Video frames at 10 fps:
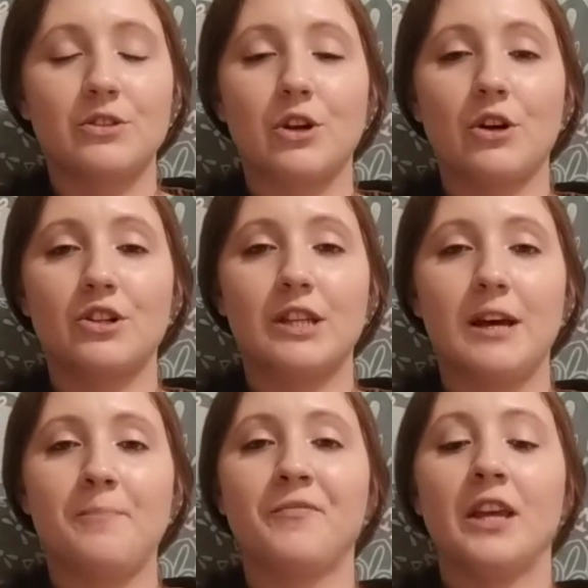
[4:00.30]
and charge
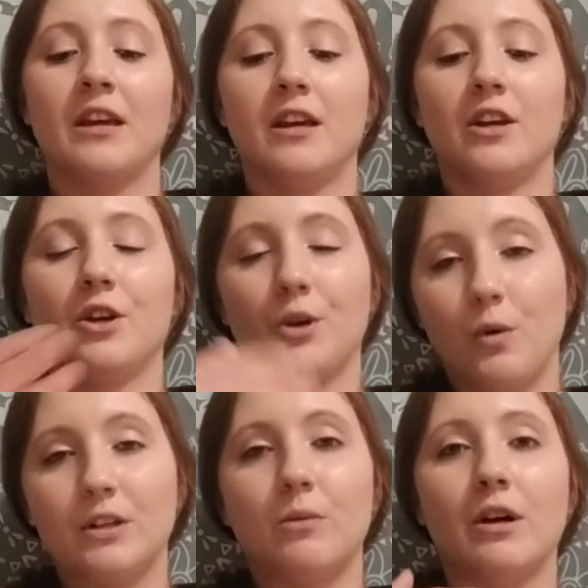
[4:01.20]
them. You're
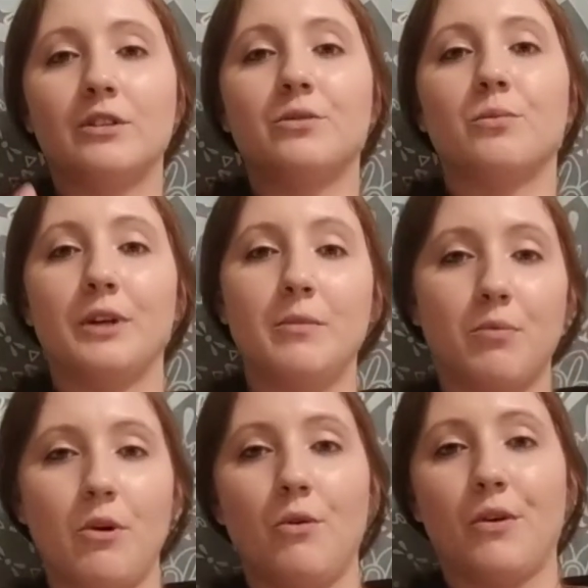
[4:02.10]
going to want to
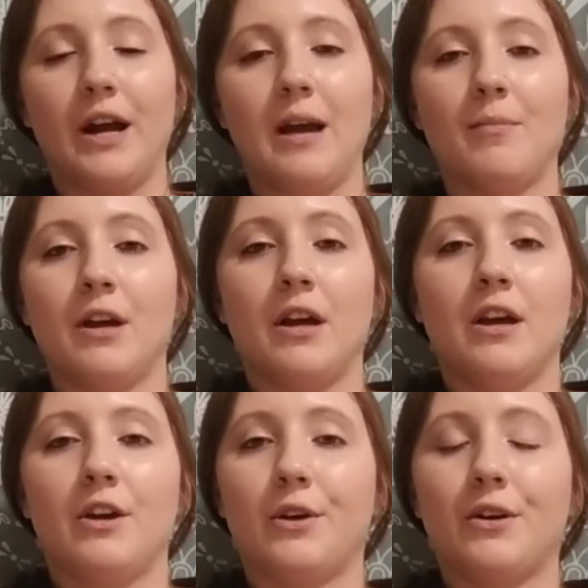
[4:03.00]
reprogram
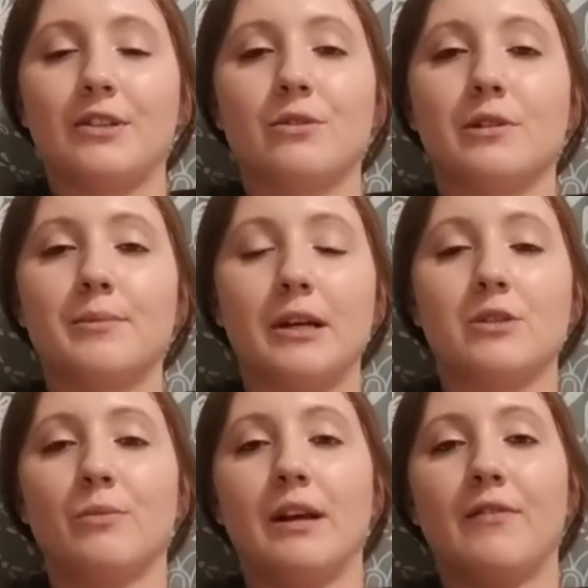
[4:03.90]
your crystals,
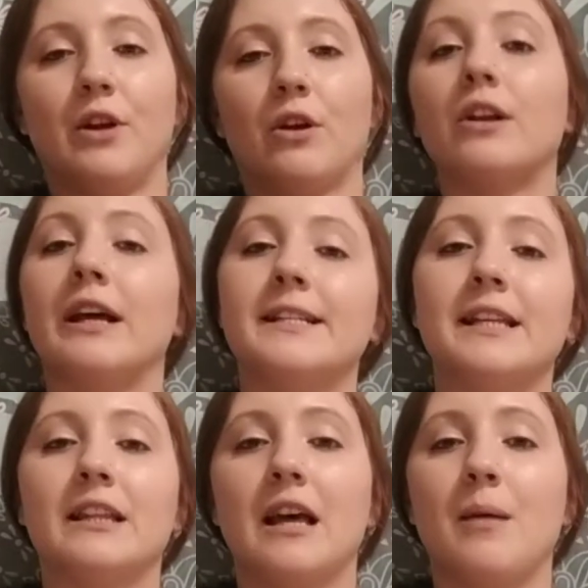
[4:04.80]
because whenever you're
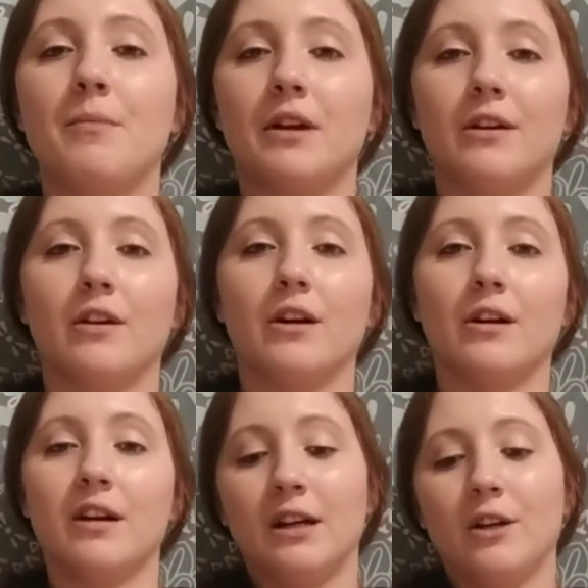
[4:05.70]
cleansing them,
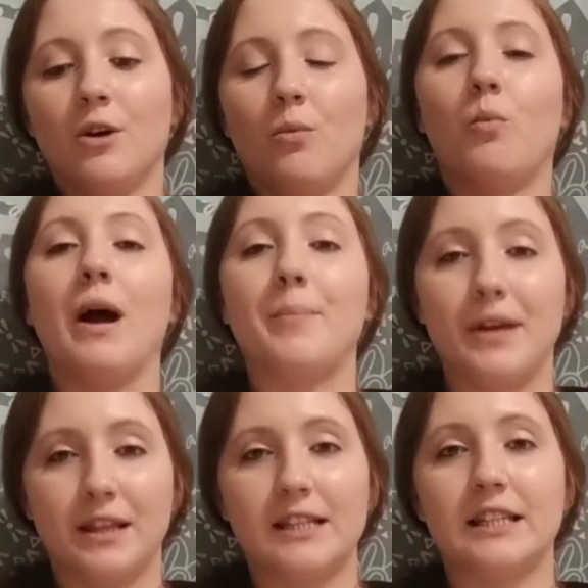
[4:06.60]
you're
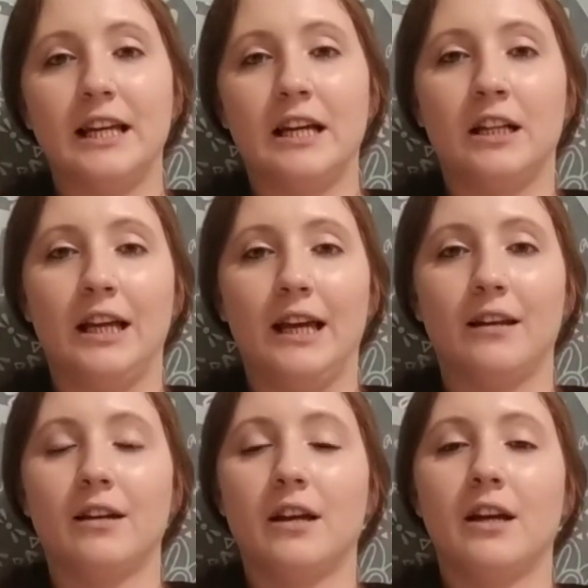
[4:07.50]
wiping the slate
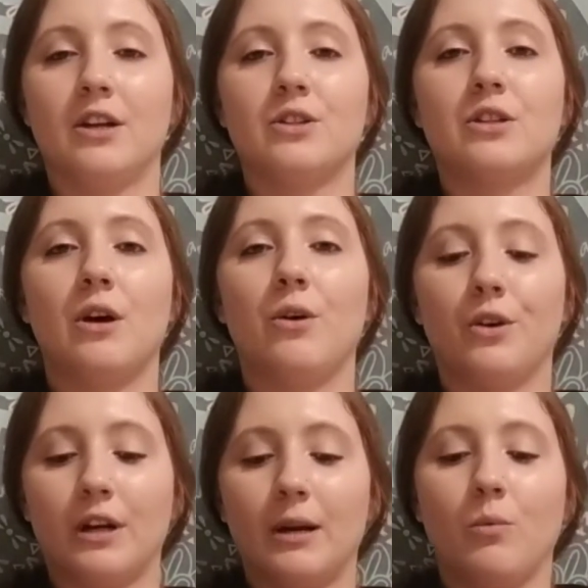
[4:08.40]
clean. So
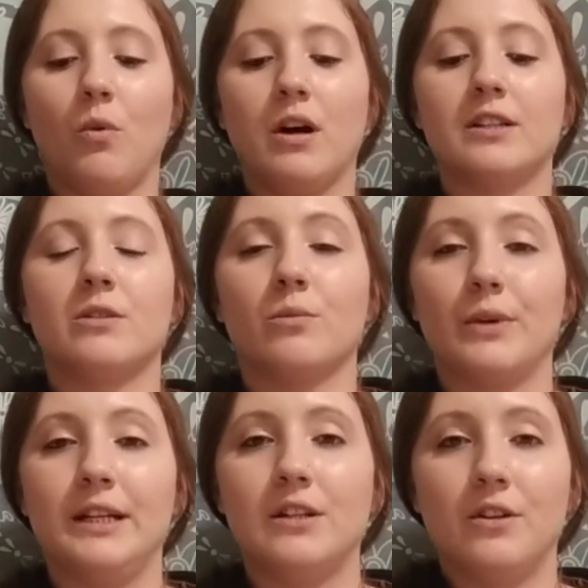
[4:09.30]
you're going to want to
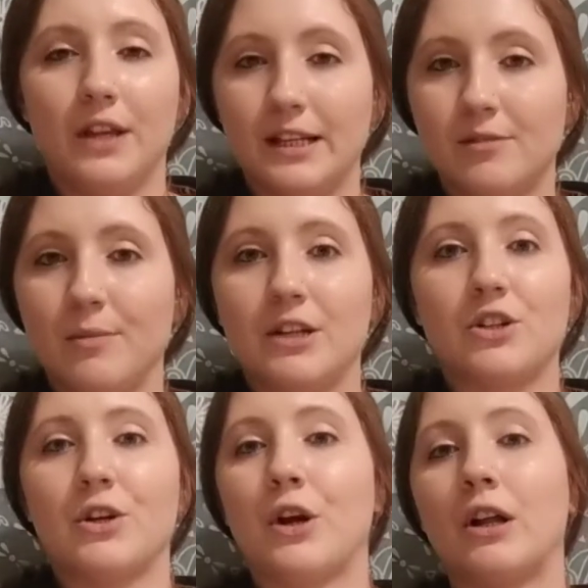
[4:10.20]
redo this. Make
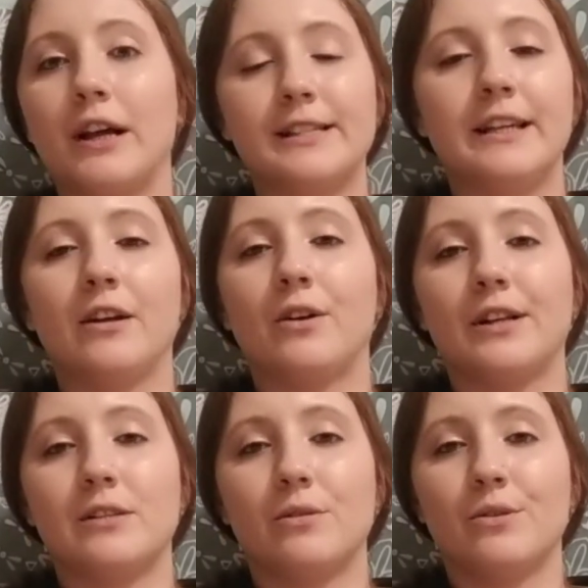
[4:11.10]
sure you're cleansing your
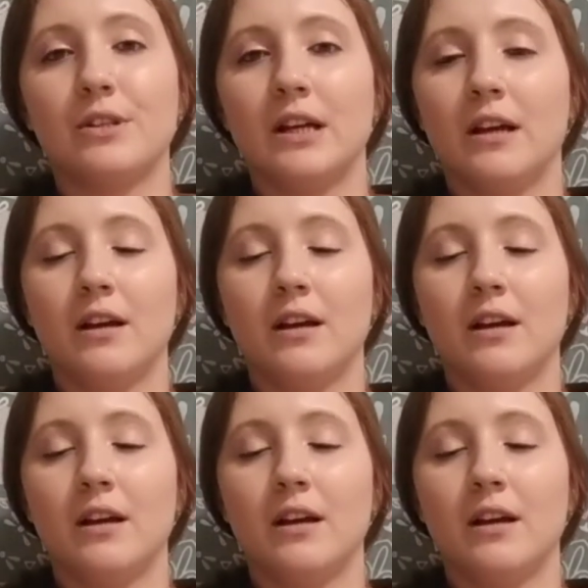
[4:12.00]
crystals,